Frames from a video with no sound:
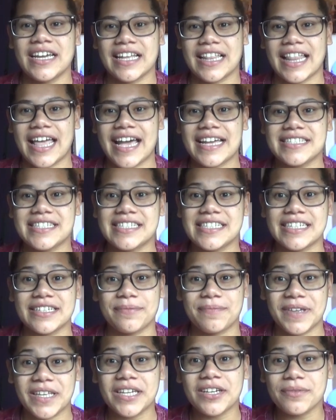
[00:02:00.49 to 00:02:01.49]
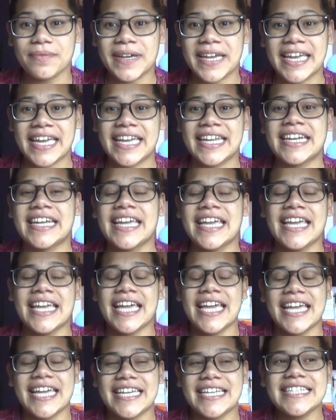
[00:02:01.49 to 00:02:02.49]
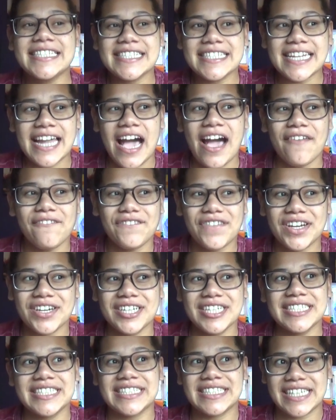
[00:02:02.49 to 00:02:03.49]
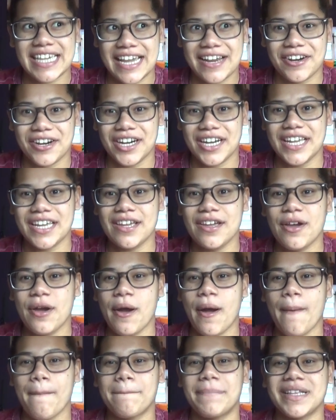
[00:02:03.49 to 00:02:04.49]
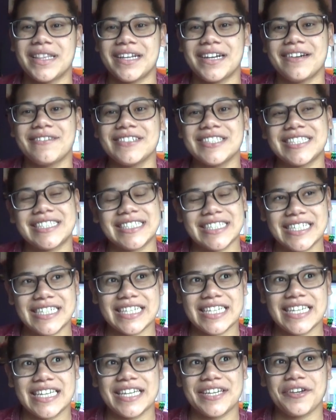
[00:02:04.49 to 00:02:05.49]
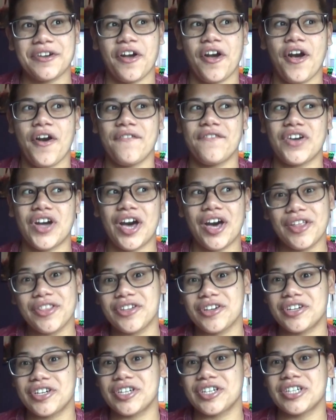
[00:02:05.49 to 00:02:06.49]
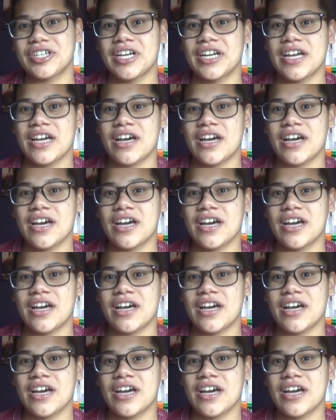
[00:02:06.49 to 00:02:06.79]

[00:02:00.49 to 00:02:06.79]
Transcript: classic Peter Pan, he's not very scary. But then I was thinking of other